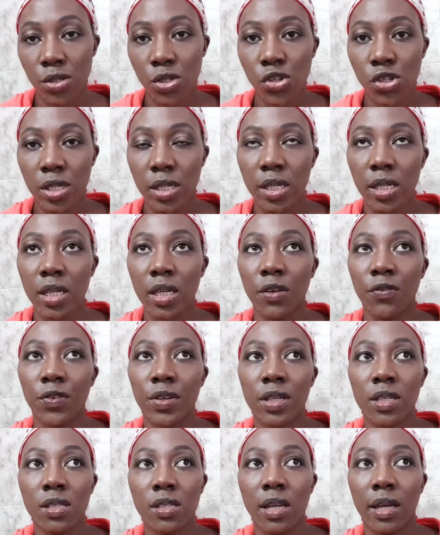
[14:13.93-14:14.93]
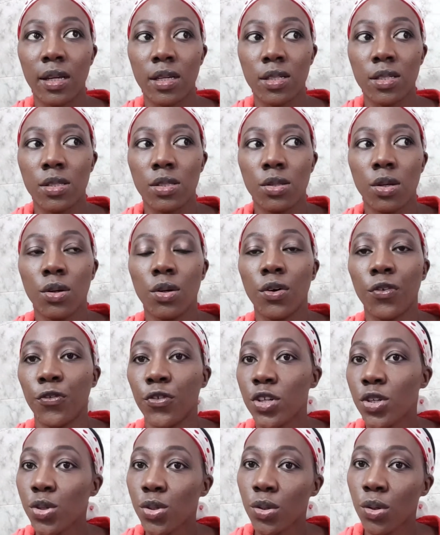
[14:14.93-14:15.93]
Usually if it is like so
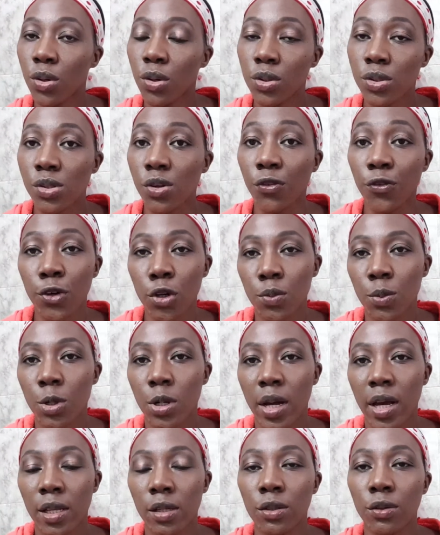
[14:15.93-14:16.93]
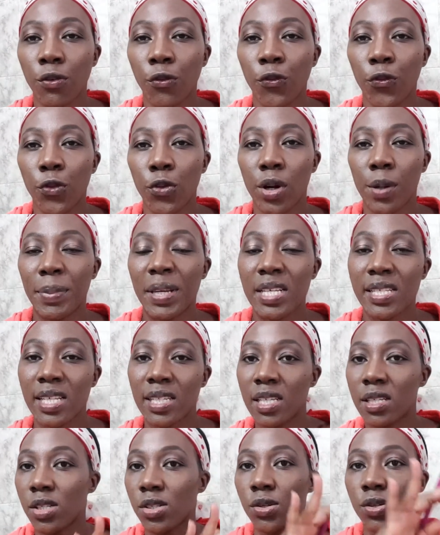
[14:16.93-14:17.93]
official or so formal, I look for a place that
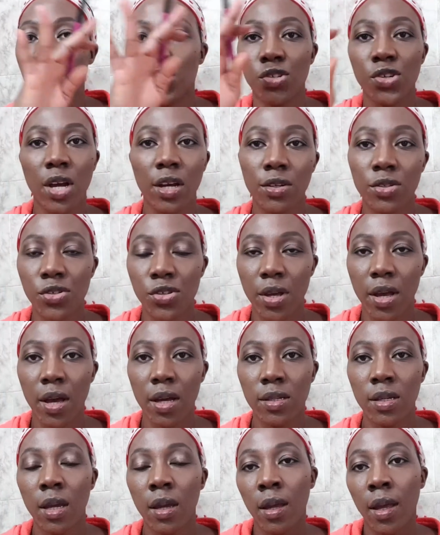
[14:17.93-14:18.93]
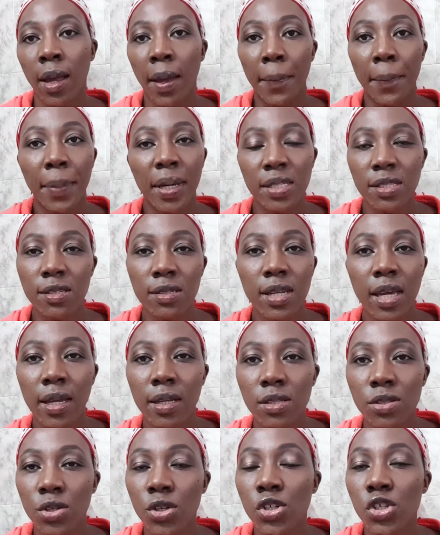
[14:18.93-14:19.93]
is so structured, but today
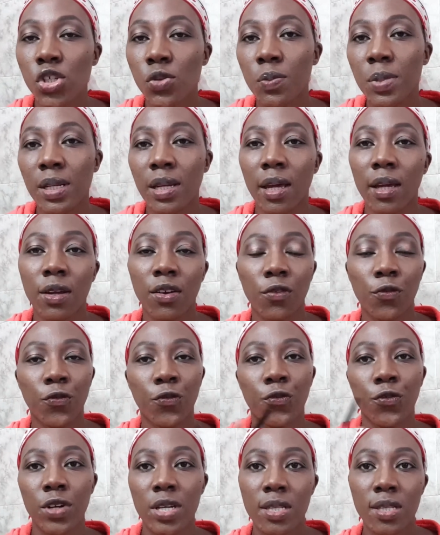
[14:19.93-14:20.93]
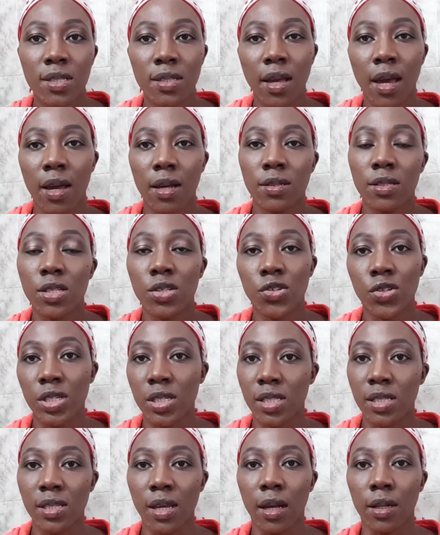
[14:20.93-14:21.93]
it's going to be like freestyle,
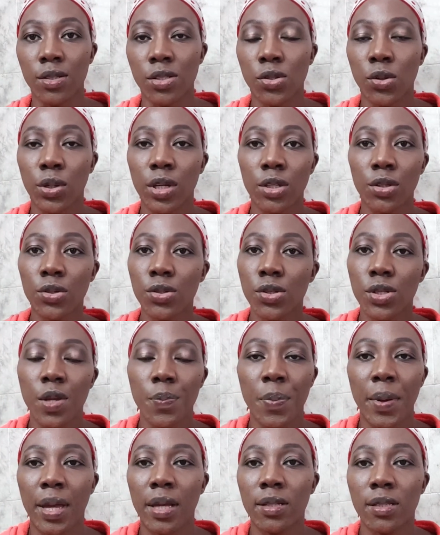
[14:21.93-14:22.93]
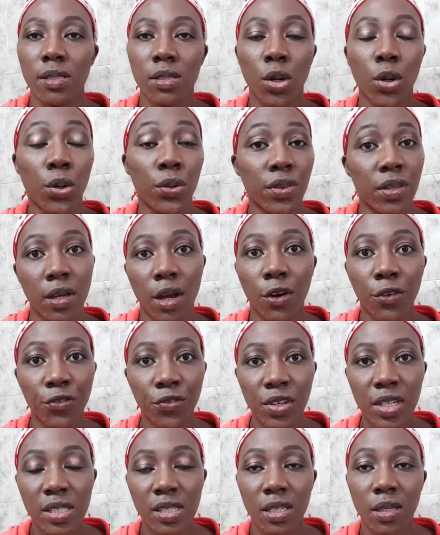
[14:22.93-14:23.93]
street style. So it also depends on the outfits.